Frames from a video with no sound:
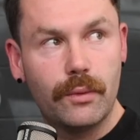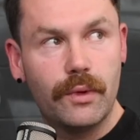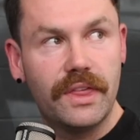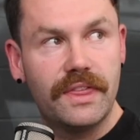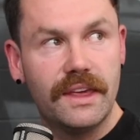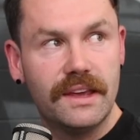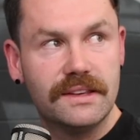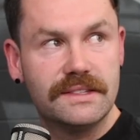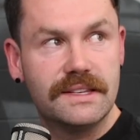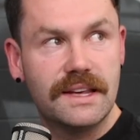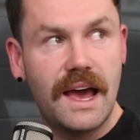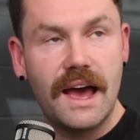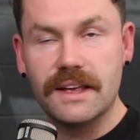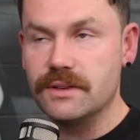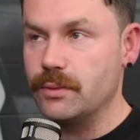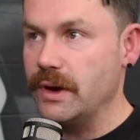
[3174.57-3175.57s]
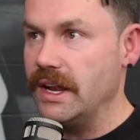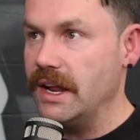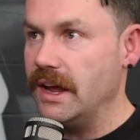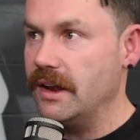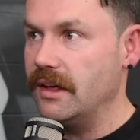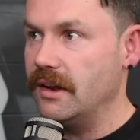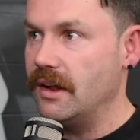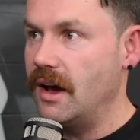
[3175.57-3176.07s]
with things as we
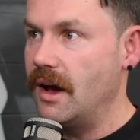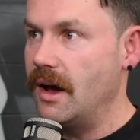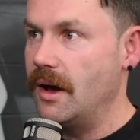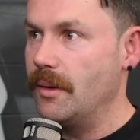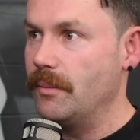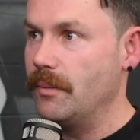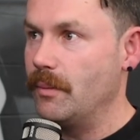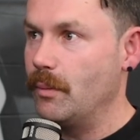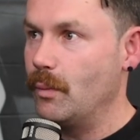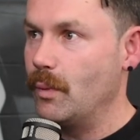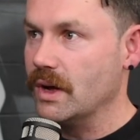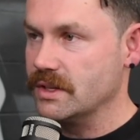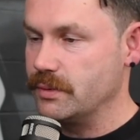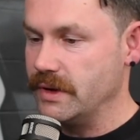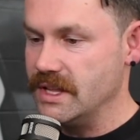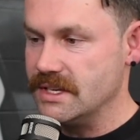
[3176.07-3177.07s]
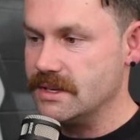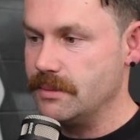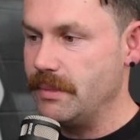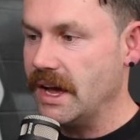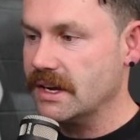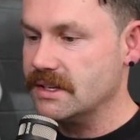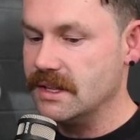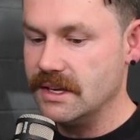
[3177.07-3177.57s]
need it once we listen
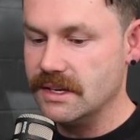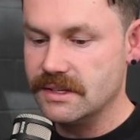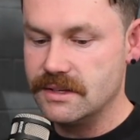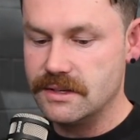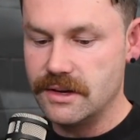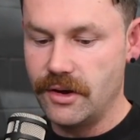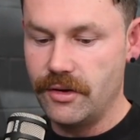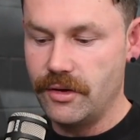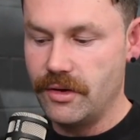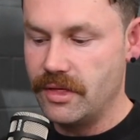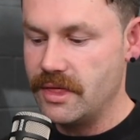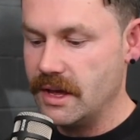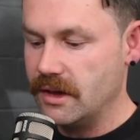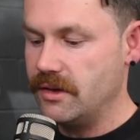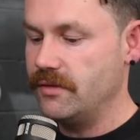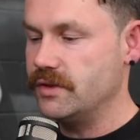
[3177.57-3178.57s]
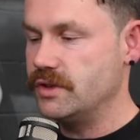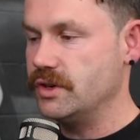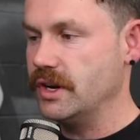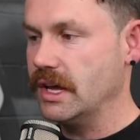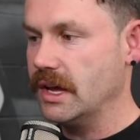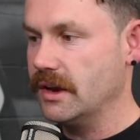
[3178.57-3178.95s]
back to this. So thank you for tuning